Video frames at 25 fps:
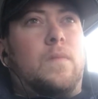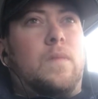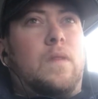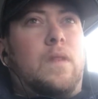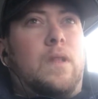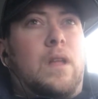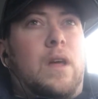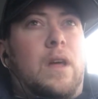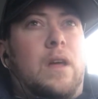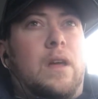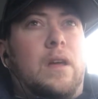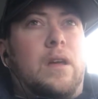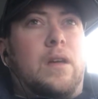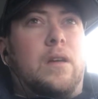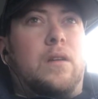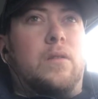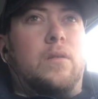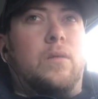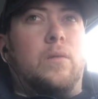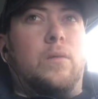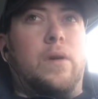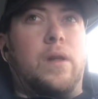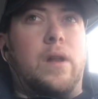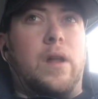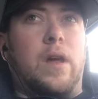like
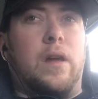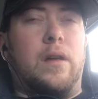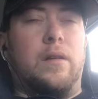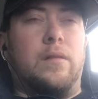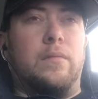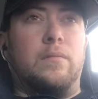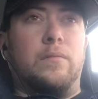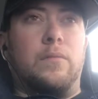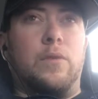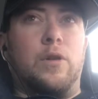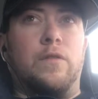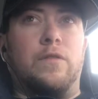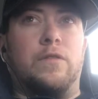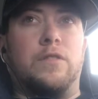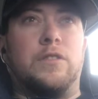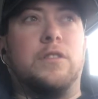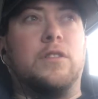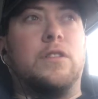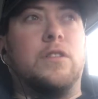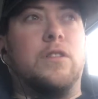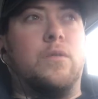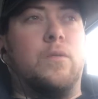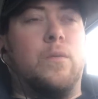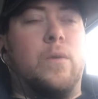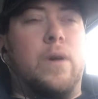when I move a
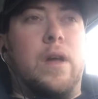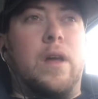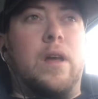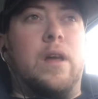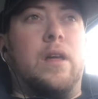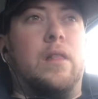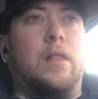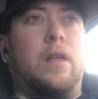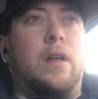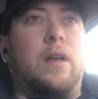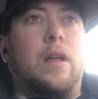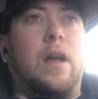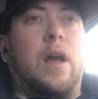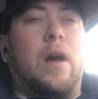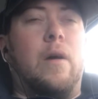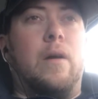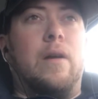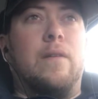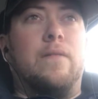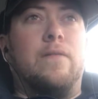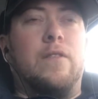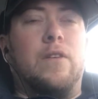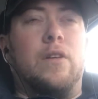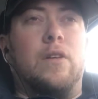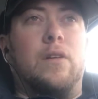certain way, like how
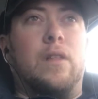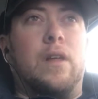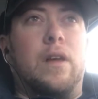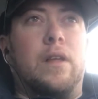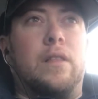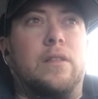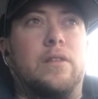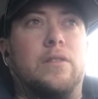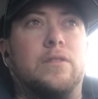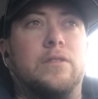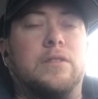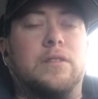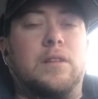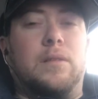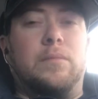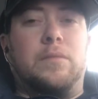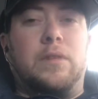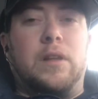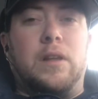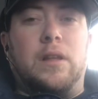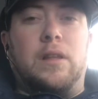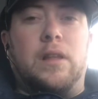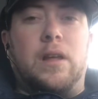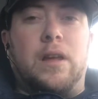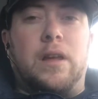I feel like there's
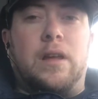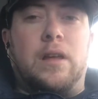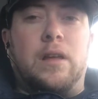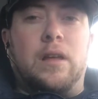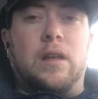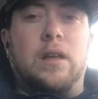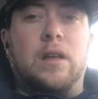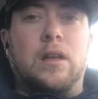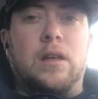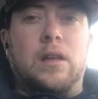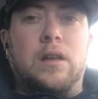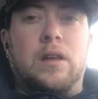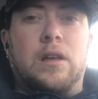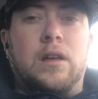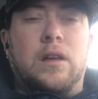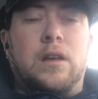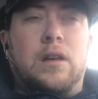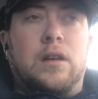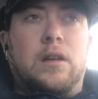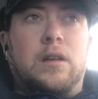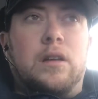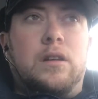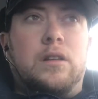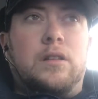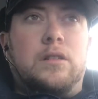something like
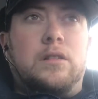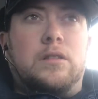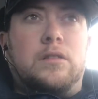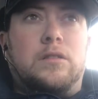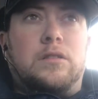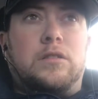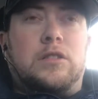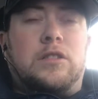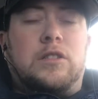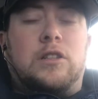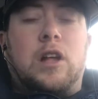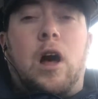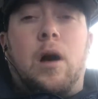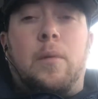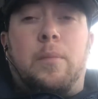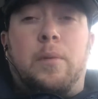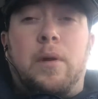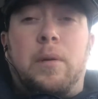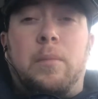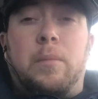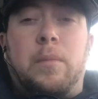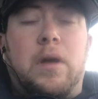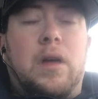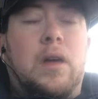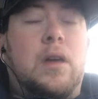
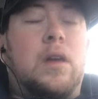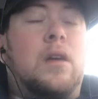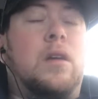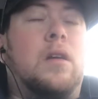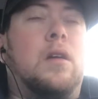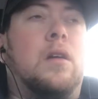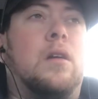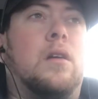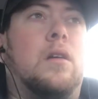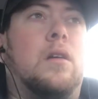stopping me,